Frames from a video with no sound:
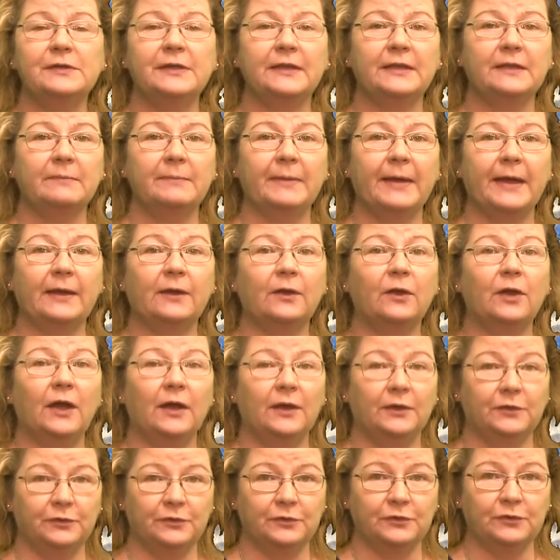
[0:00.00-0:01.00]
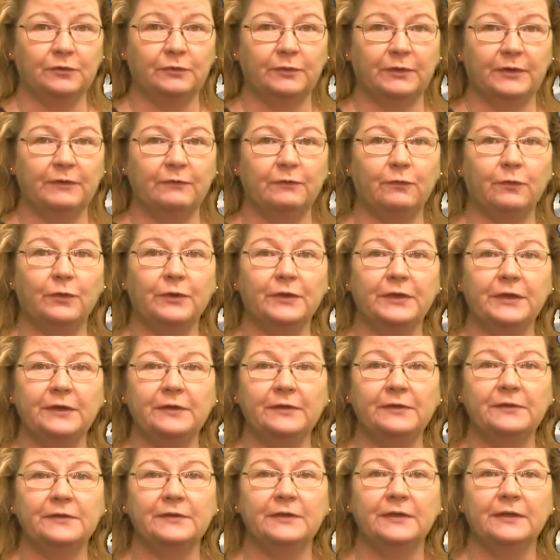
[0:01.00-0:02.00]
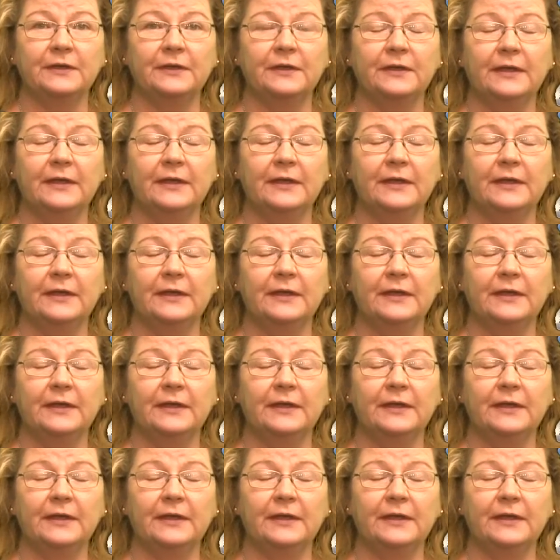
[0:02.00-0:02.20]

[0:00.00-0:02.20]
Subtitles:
dating back 124 years,